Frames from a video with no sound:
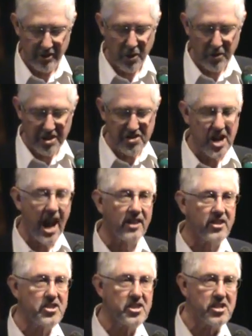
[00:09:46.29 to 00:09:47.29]
though the
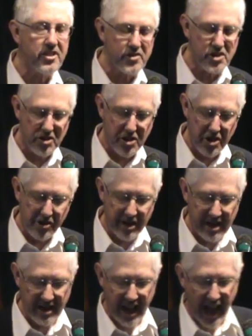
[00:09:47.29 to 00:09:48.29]
challenges of
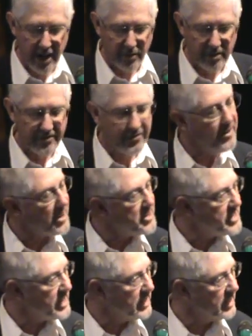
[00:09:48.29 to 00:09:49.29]
securing adequate
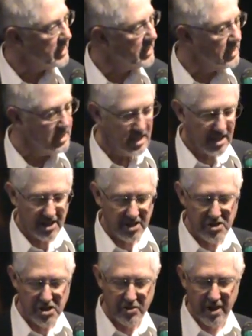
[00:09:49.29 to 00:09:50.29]
funding
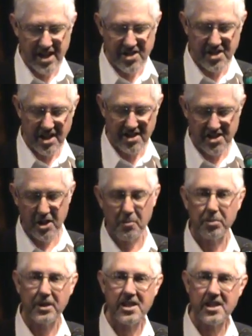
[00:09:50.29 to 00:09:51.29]
constrains its
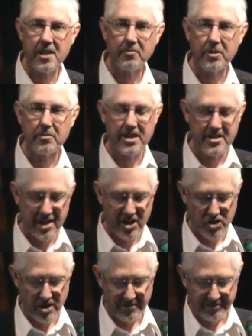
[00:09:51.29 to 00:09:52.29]
complete
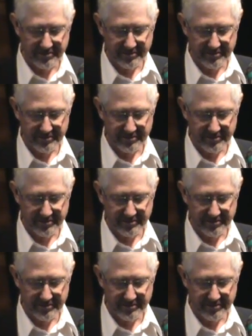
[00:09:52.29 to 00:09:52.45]
implementation.